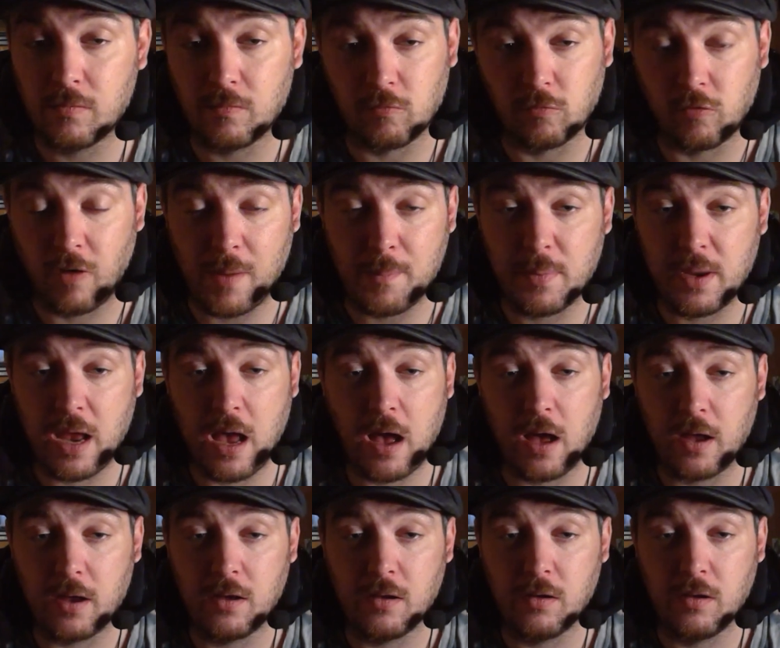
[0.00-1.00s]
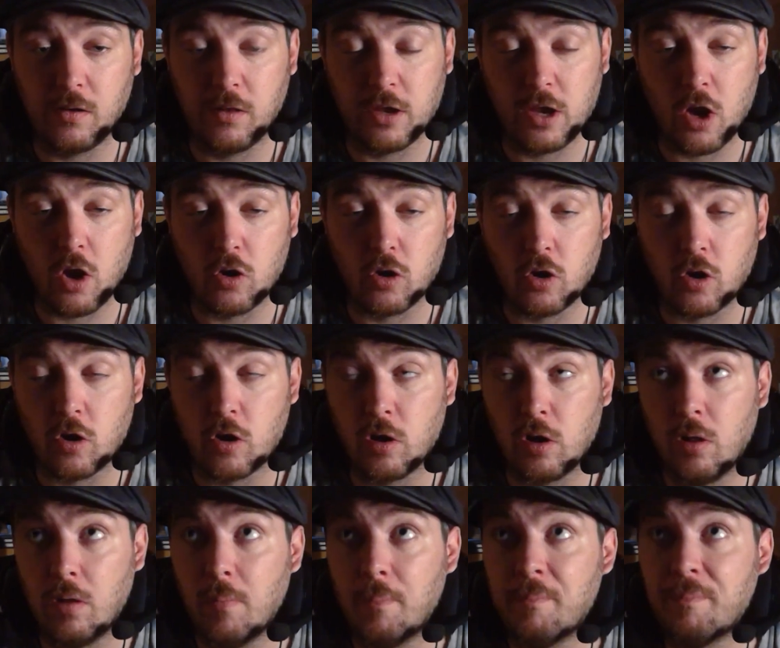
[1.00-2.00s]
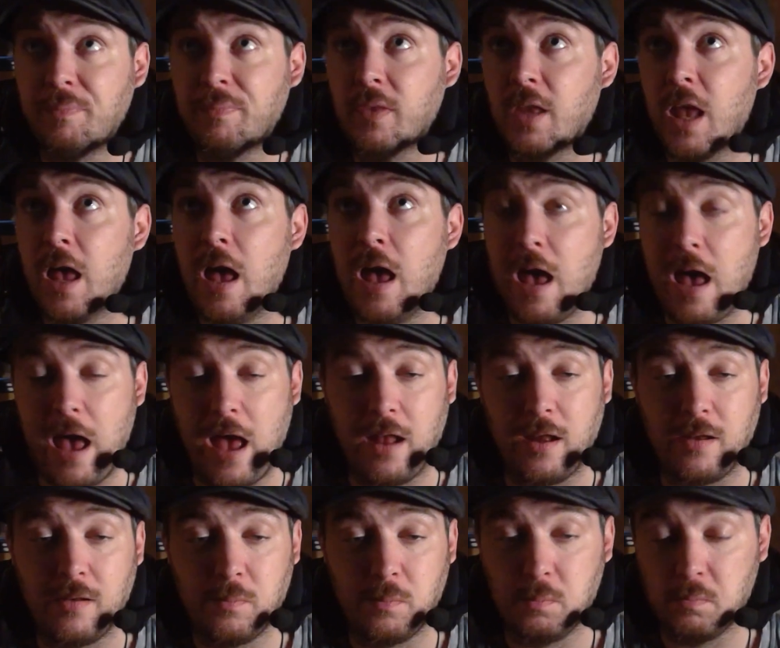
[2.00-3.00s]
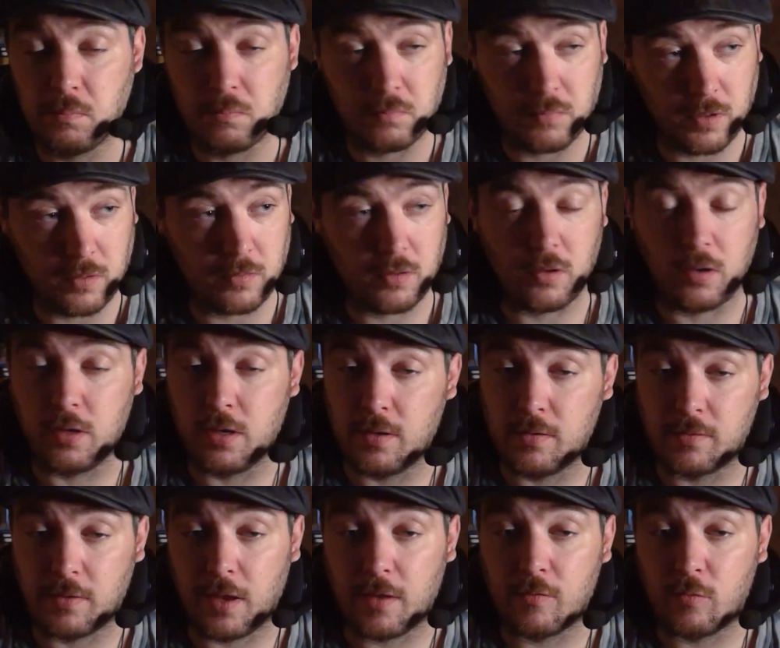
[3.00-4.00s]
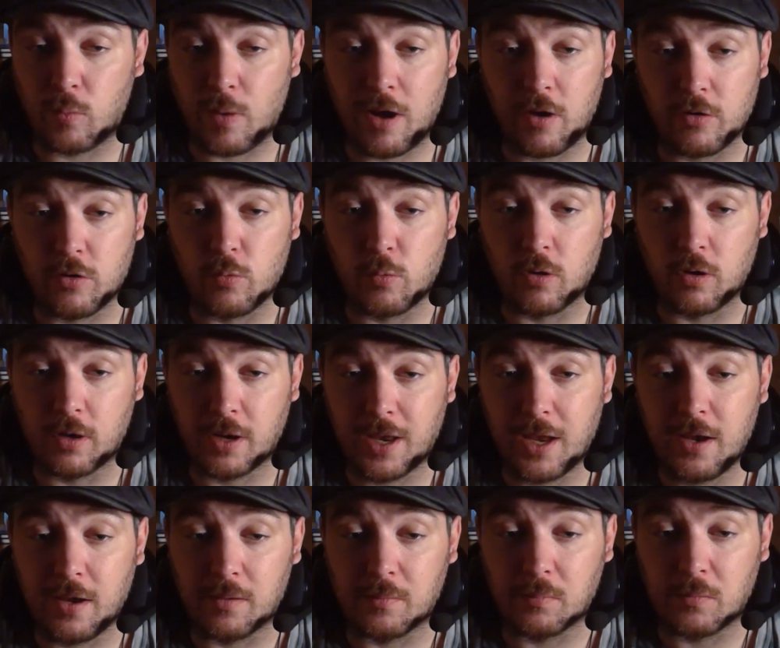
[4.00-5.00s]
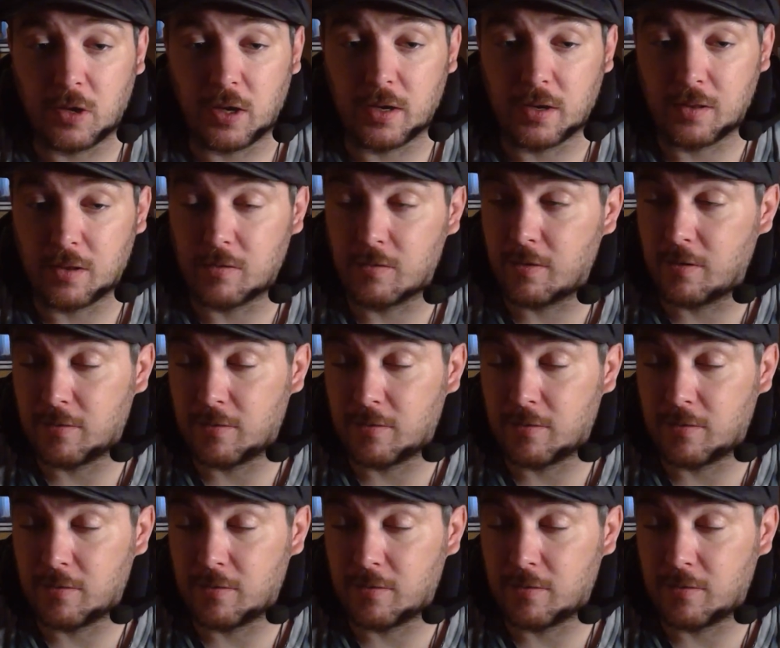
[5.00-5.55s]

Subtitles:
right behind the young girl, and he says, wow, you weren't kidding, like, this